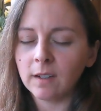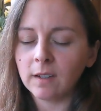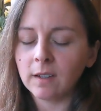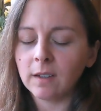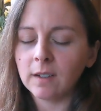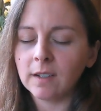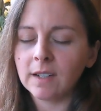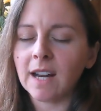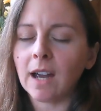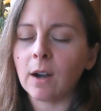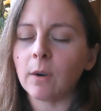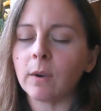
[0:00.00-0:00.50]

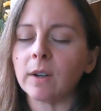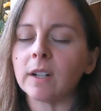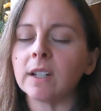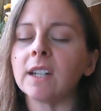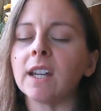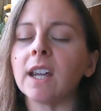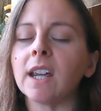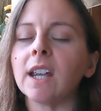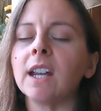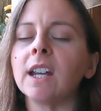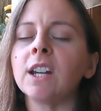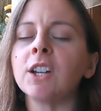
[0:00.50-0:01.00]
Now
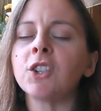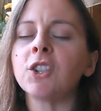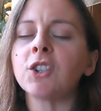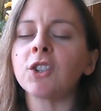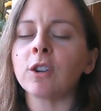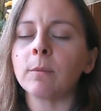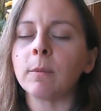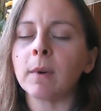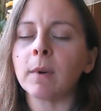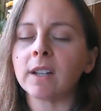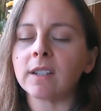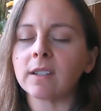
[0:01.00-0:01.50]
engage your
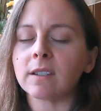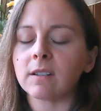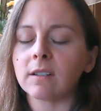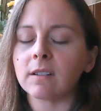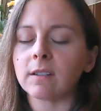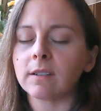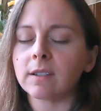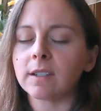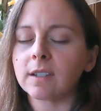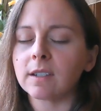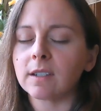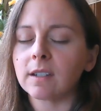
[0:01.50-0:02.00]

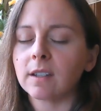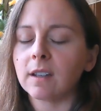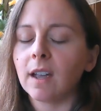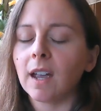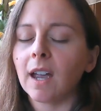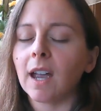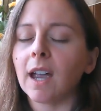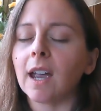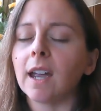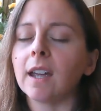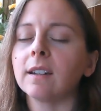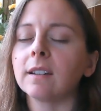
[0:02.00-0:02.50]
muscles
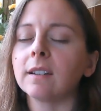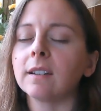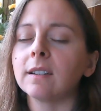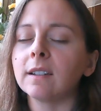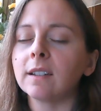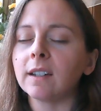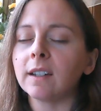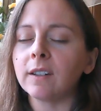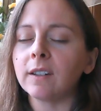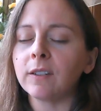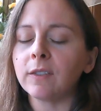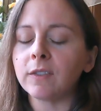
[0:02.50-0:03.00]
and
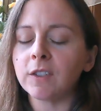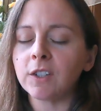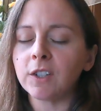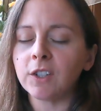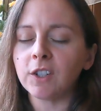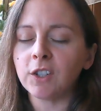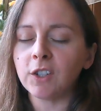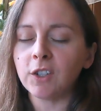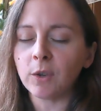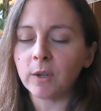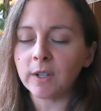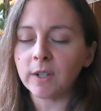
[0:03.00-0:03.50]
lift
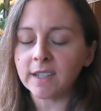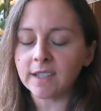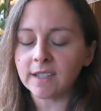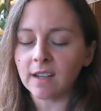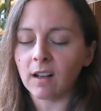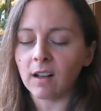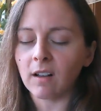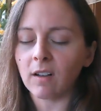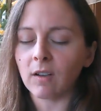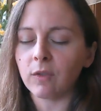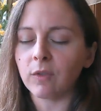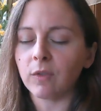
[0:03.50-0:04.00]

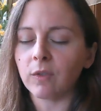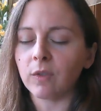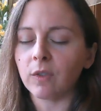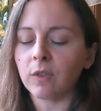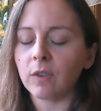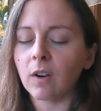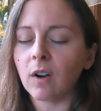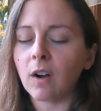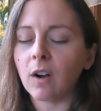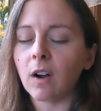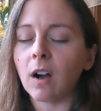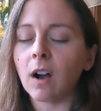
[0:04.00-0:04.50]
yourself
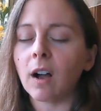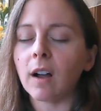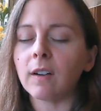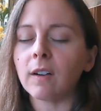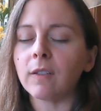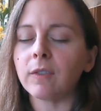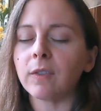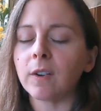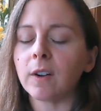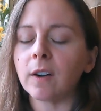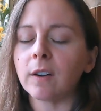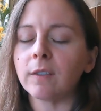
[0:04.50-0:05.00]
off
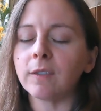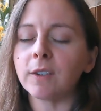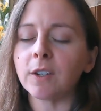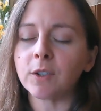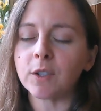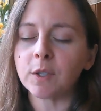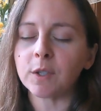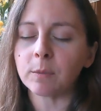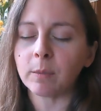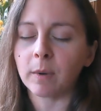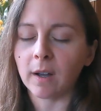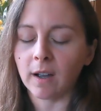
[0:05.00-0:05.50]
of your
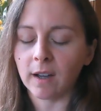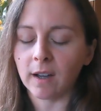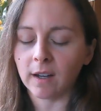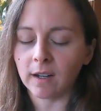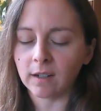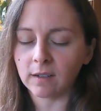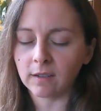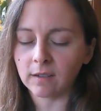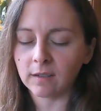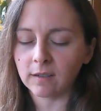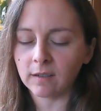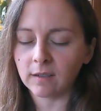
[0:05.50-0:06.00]
spine.
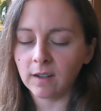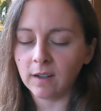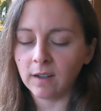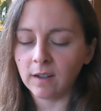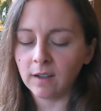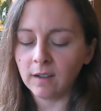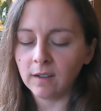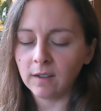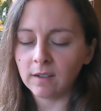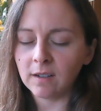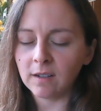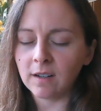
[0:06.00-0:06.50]

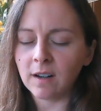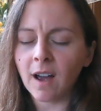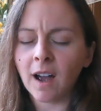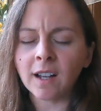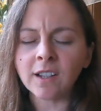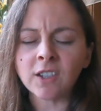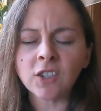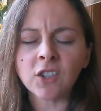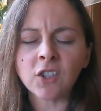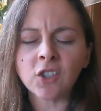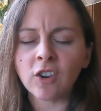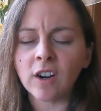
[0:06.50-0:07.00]

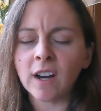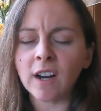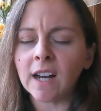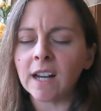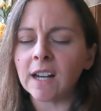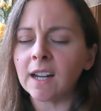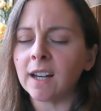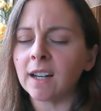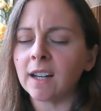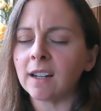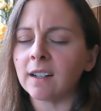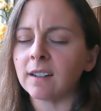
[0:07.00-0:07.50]
Not
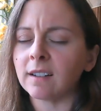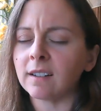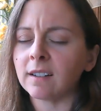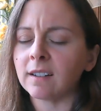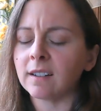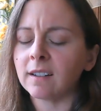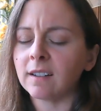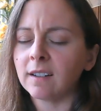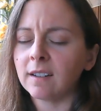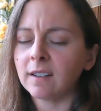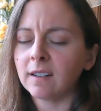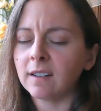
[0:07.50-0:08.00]
straining,
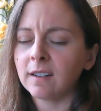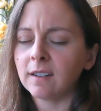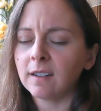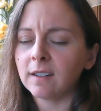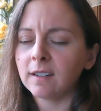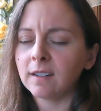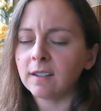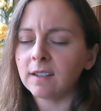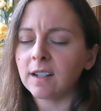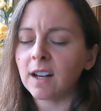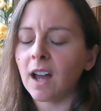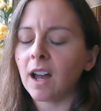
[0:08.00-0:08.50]

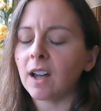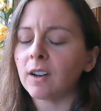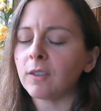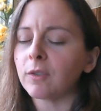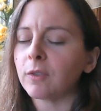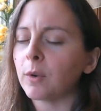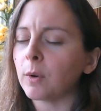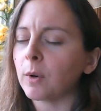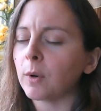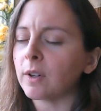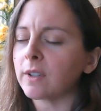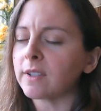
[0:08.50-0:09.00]
not
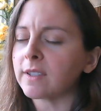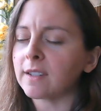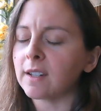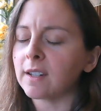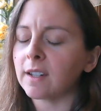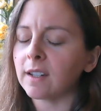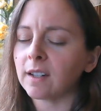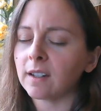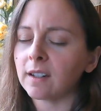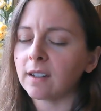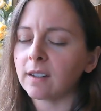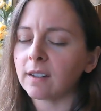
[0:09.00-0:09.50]

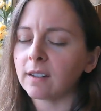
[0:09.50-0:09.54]
forcing,